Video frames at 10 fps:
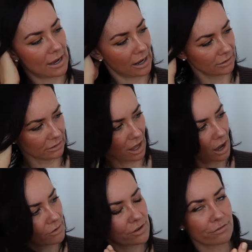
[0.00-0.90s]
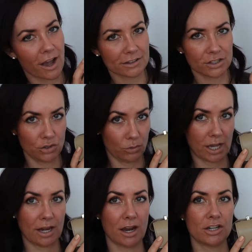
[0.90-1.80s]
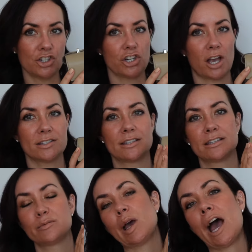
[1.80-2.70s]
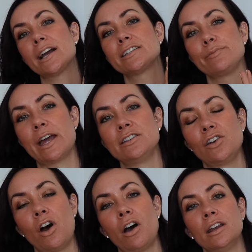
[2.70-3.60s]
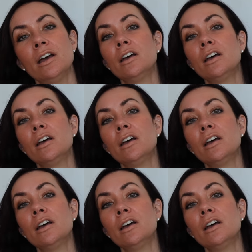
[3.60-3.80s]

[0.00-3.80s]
and I love the fact that you can adjust this bag depending on